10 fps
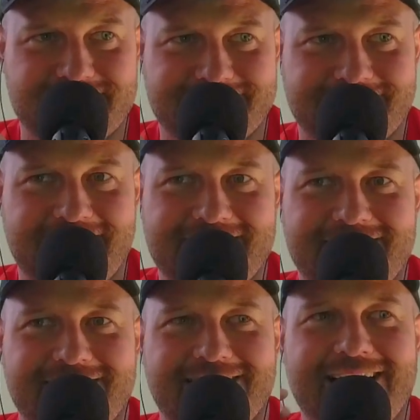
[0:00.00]
yeah. right?
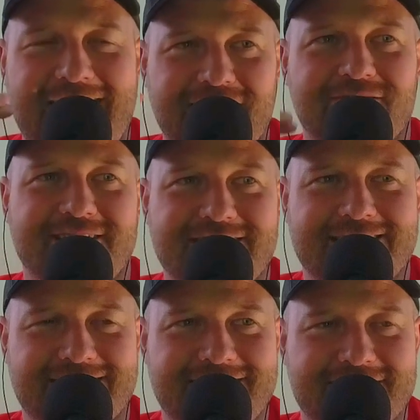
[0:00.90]
Like, I don't need
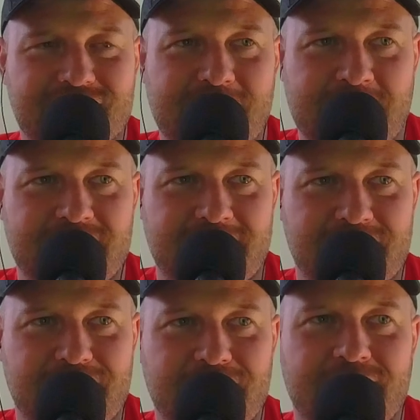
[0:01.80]
to get in this creeper van
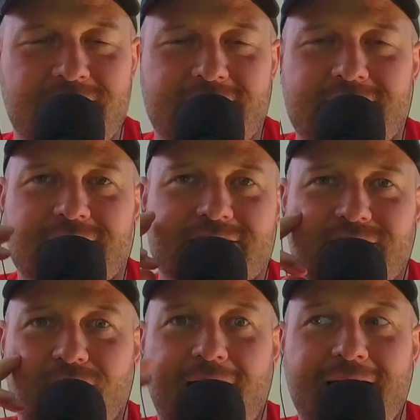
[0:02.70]
with you.
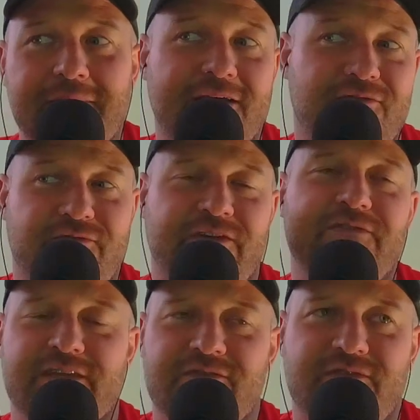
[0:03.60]
So I'm like
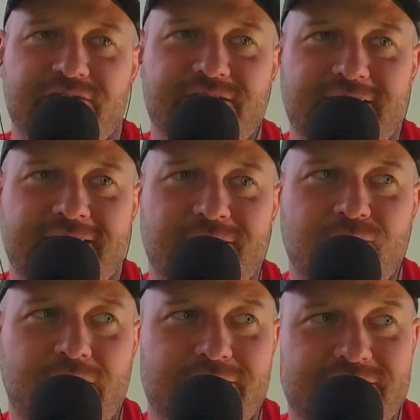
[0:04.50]
50 50
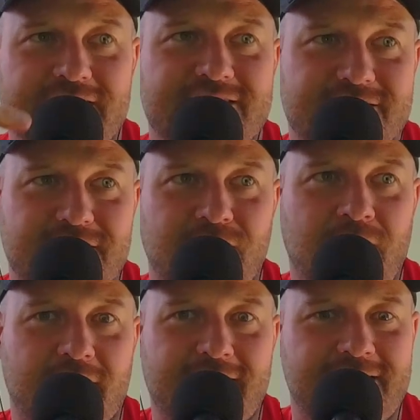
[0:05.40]
whether Jason's going to
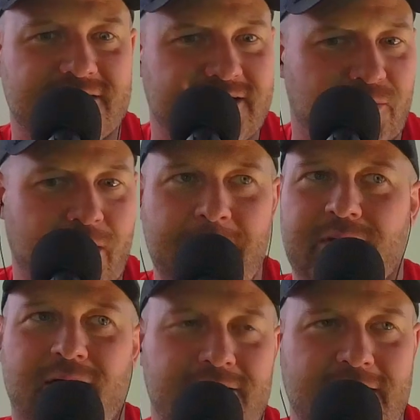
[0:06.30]
walk in and say, wrap
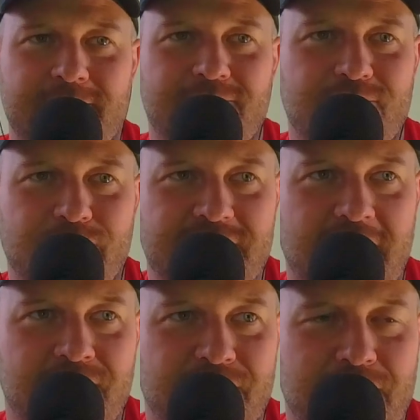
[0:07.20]
it all up, we're
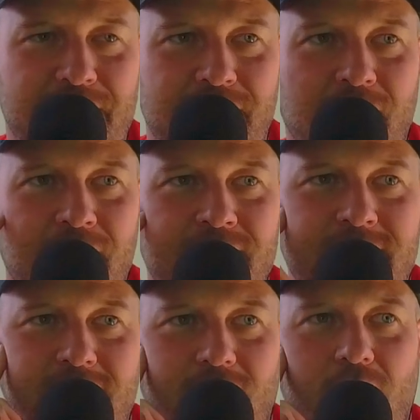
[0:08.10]
done, we're going
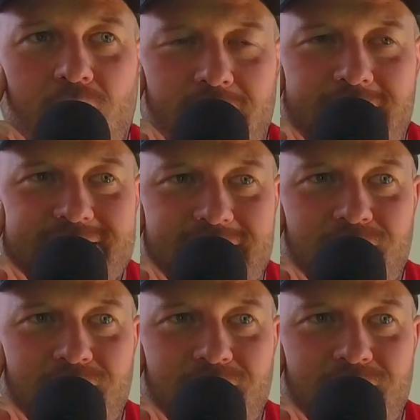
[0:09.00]
home, uh, or he's gonna